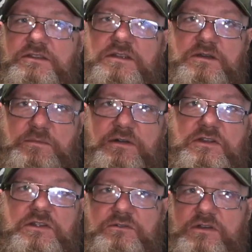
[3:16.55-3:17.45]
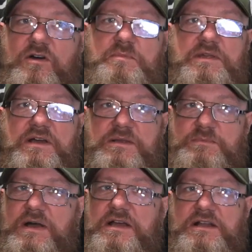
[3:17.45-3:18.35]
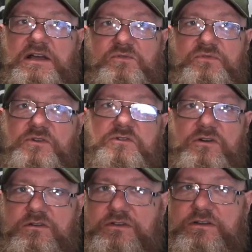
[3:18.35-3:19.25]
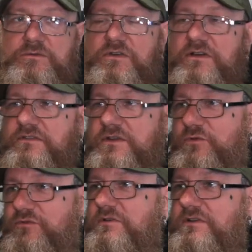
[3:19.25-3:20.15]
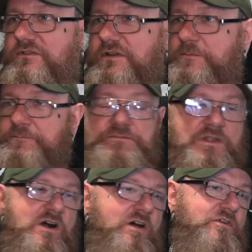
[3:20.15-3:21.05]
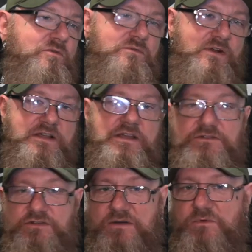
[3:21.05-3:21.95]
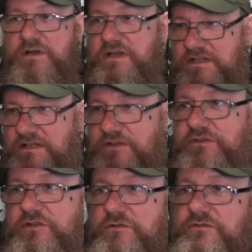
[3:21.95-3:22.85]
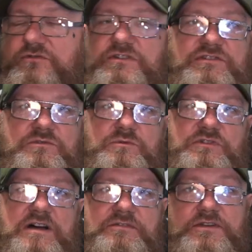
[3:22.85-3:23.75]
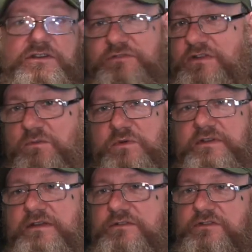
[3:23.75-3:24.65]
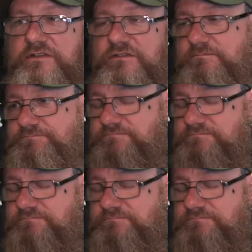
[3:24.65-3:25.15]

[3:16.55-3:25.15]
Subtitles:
the American IPA pale ale fruit cocktail type thing wasn't my thing, I thought, fuck it, do you know what, let's do the traditional stuff, and I've stuck with it ever since.